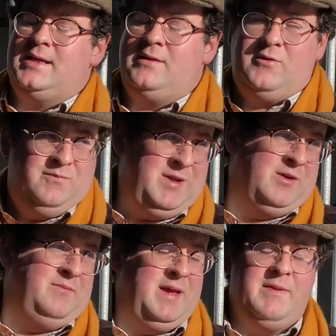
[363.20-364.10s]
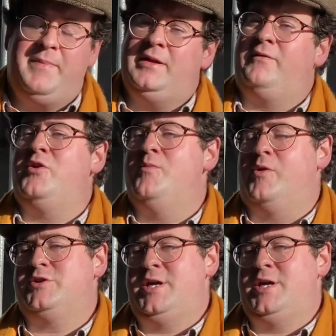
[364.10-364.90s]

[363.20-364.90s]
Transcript: and maybe build a few more